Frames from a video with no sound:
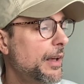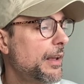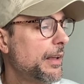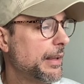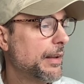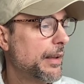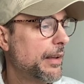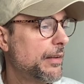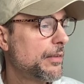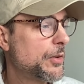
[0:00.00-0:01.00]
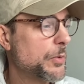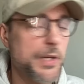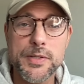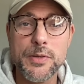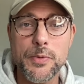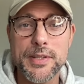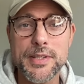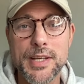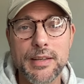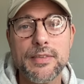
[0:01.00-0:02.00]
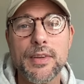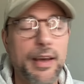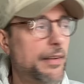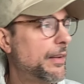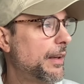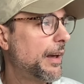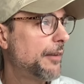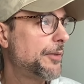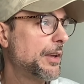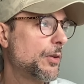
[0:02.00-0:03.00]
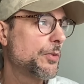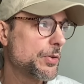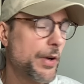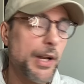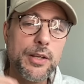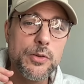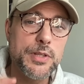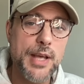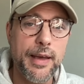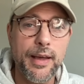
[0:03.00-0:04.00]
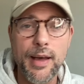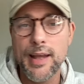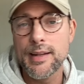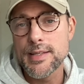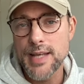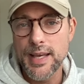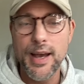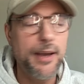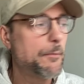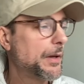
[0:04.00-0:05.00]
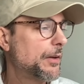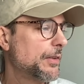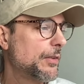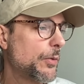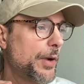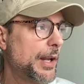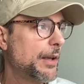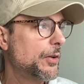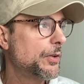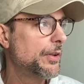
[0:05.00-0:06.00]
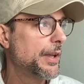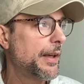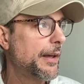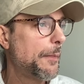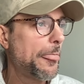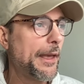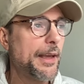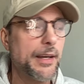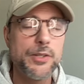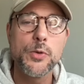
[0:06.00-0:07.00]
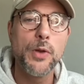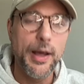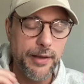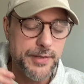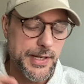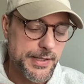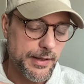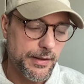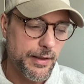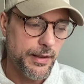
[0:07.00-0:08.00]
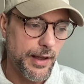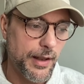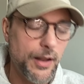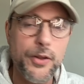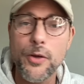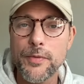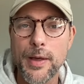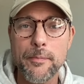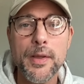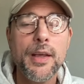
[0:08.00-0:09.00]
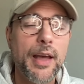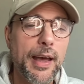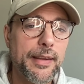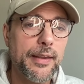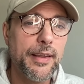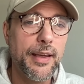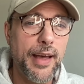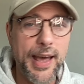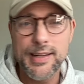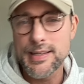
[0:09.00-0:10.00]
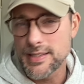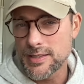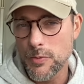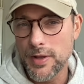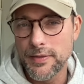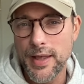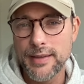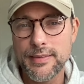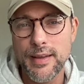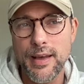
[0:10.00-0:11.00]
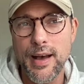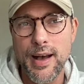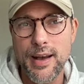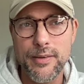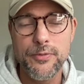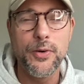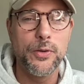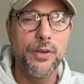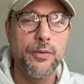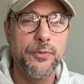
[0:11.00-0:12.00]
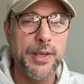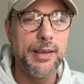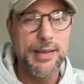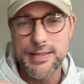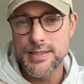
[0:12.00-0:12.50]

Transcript: in 2026. And I think you should really use Atlas AI, because it's a really good AI tool. I have tested a lot of them, and Atlas is the one that I think is the